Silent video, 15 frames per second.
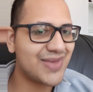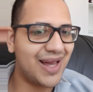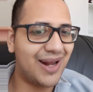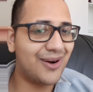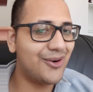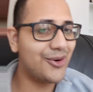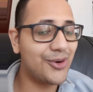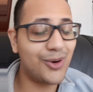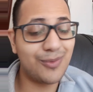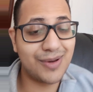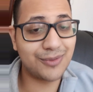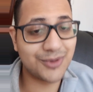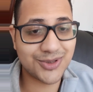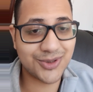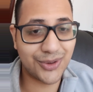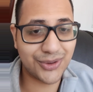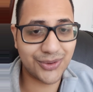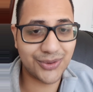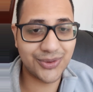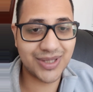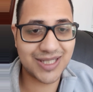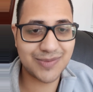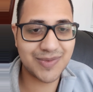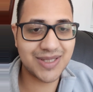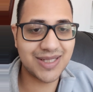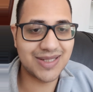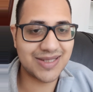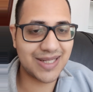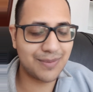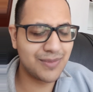I don't know, man, it was not a good
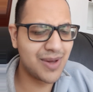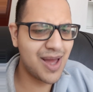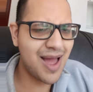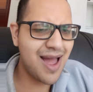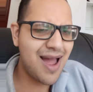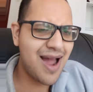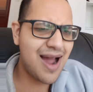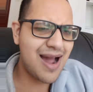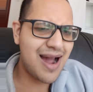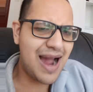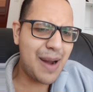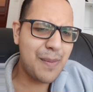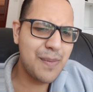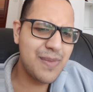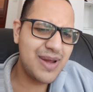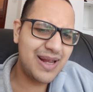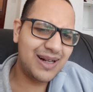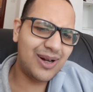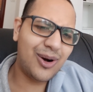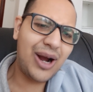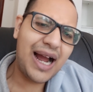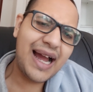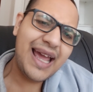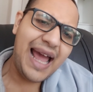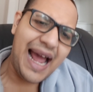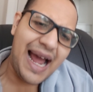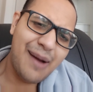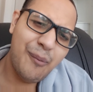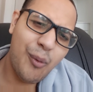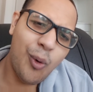experience. I
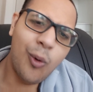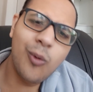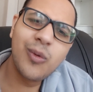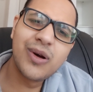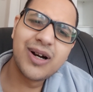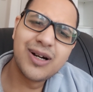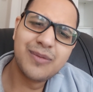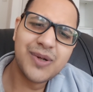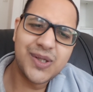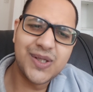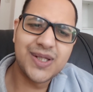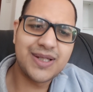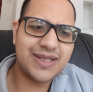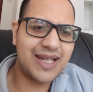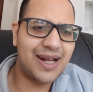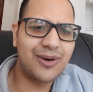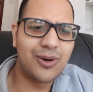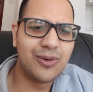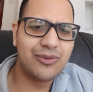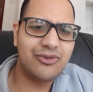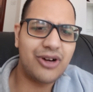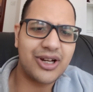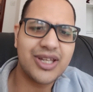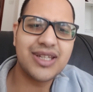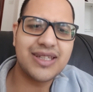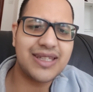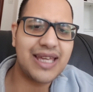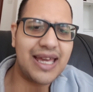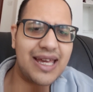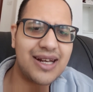am over it because I don't fucking
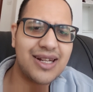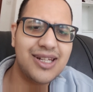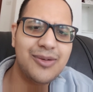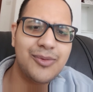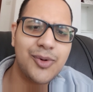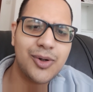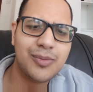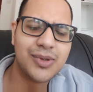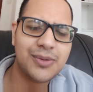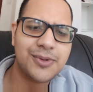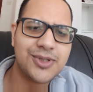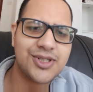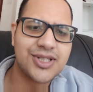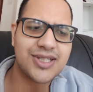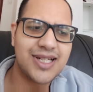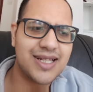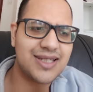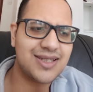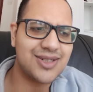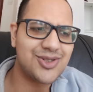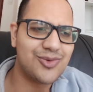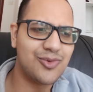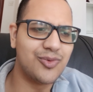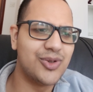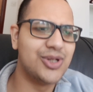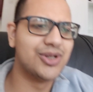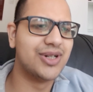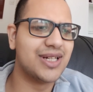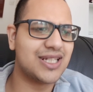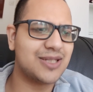care anymore, but it was just like such a
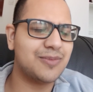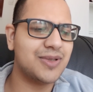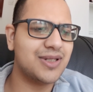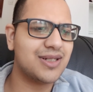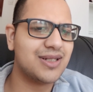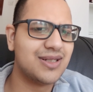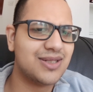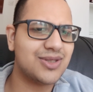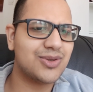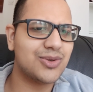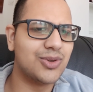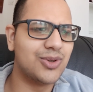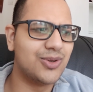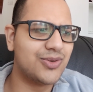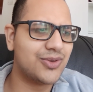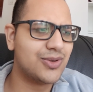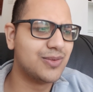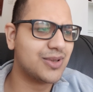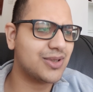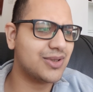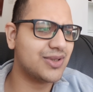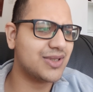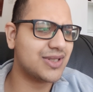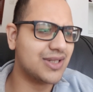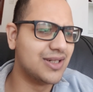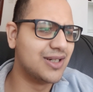weird experience to go through because